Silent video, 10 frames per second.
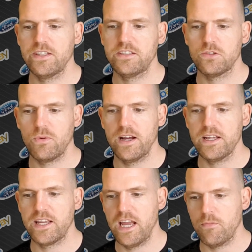This is why
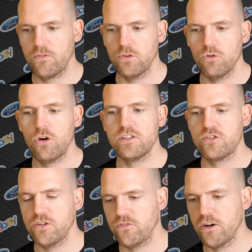it came off the road in
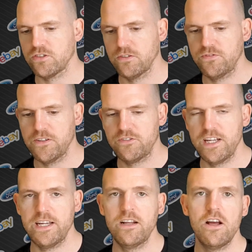
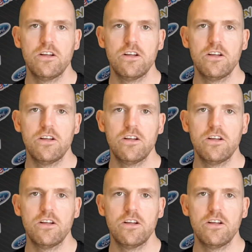2015.